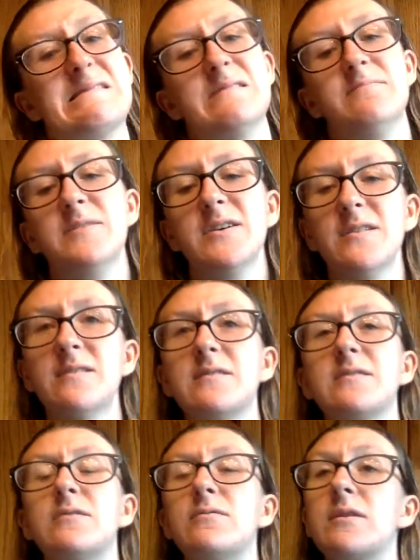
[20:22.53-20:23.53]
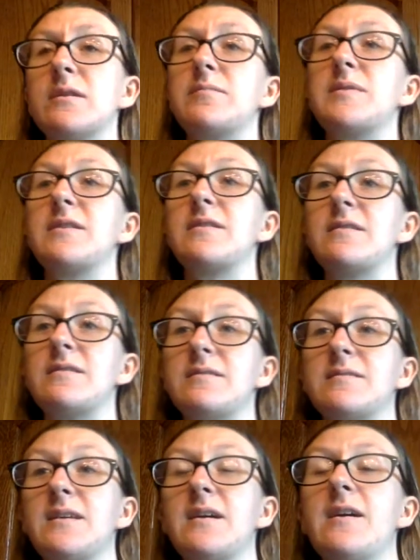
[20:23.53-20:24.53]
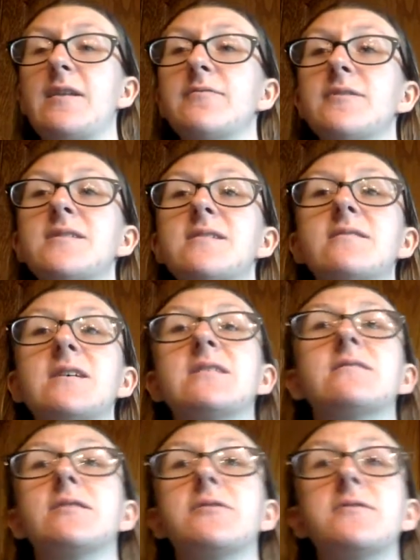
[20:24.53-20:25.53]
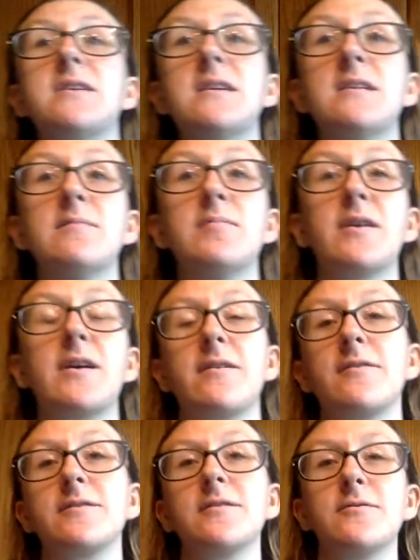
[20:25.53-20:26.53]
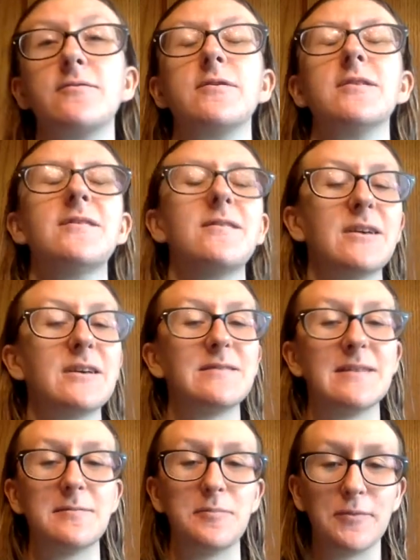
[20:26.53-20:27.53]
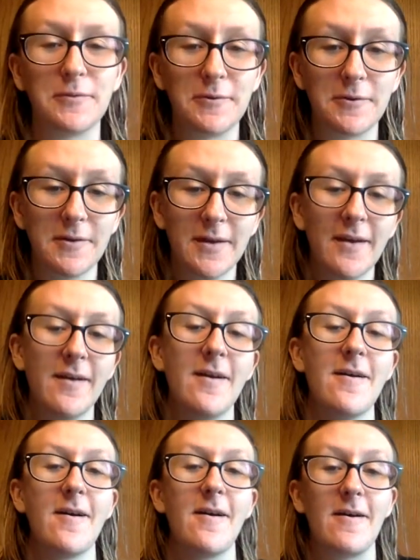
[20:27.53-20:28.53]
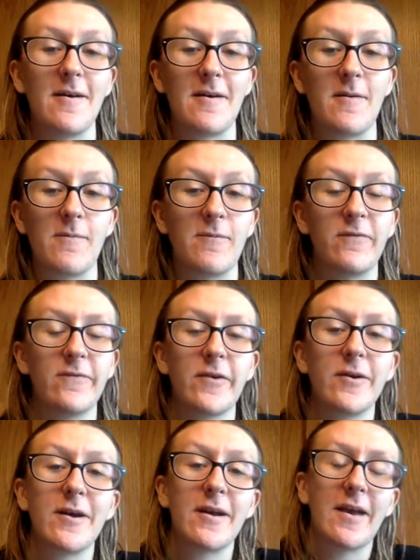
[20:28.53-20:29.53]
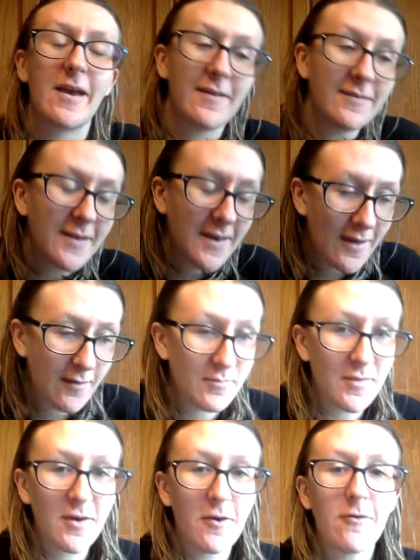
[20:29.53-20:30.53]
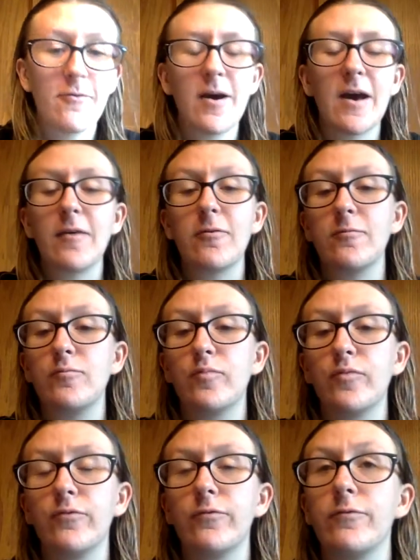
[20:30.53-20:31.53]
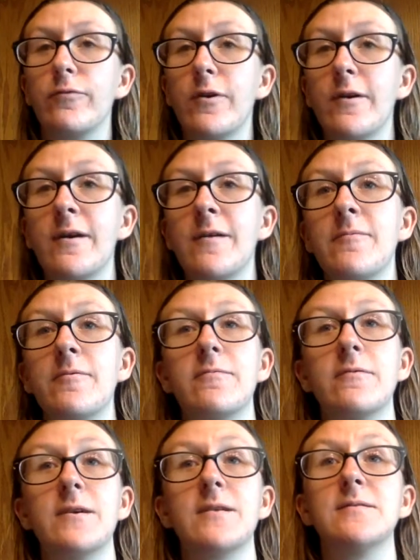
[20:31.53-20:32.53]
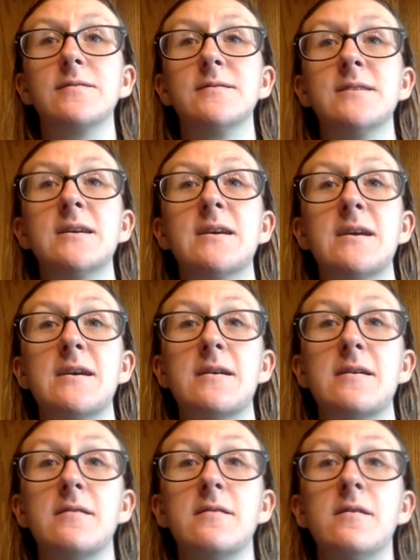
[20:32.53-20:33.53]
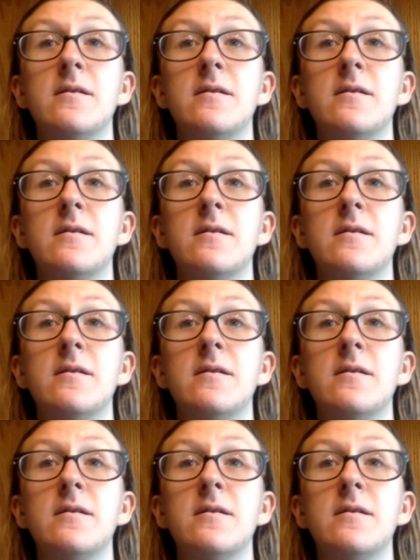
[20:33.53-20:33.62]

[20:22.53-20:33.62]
I'm kind of torn because I really like Loki, but I also really like Deadpool. For Endgame, though, I would probably say